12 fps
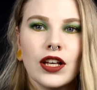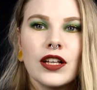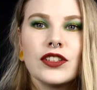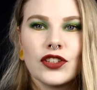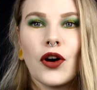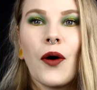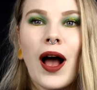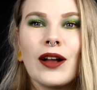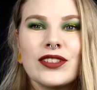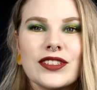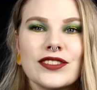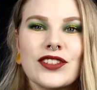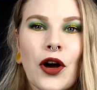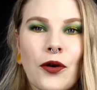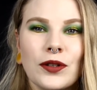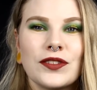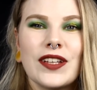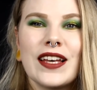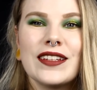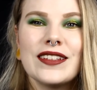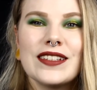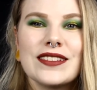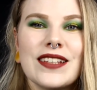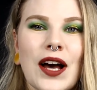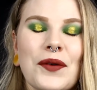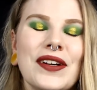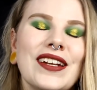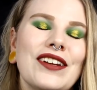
So I'm just going to end this now and